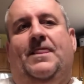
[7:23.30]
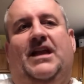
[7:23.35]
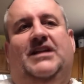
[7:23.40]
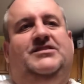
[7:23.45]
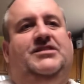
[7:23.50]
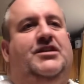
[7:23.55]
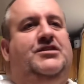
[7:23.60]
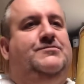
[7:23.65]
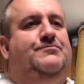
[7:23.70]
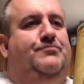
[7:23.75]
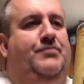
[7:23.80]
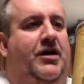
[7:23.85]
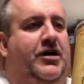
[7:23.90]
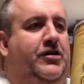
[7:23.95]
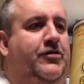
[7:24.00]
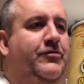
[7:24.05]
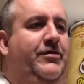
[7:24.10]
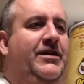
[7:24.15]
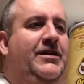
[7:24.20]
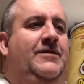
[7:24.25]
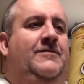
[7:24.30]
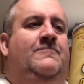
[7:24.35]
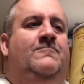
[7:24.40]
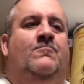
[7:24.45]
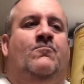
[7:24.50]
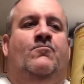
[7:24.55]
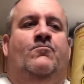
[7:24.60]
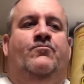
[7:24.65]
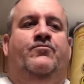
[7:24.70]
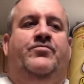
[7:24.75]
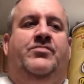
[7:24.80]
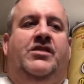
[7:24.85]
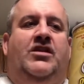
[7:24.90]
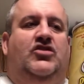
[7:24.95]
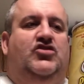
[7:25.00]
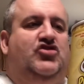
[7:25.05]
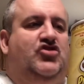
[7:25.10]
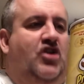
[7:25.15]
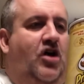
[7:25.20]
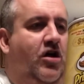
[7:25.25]
It tastes buttery,
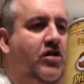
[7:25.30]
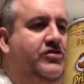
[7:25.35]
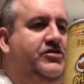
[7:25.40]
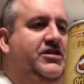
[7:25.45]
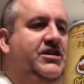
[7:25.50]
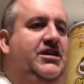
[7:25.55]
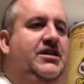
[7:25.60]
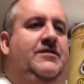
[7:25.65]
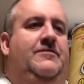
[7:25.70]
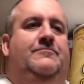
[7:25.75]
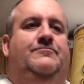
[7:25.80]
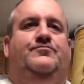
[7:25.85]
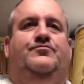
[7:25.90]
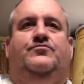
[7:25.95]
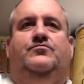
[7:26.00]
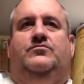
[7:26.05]
salty.